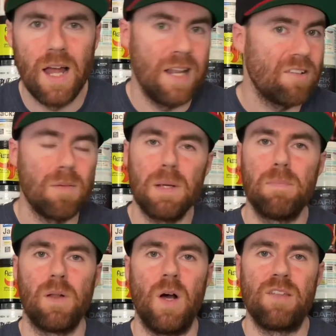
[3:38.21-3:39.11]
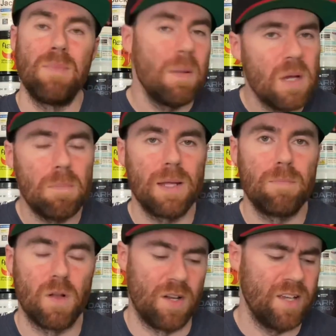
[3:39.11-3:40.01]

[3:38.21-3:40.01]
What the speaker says: unless I'm being blind, maybe I'm being blind.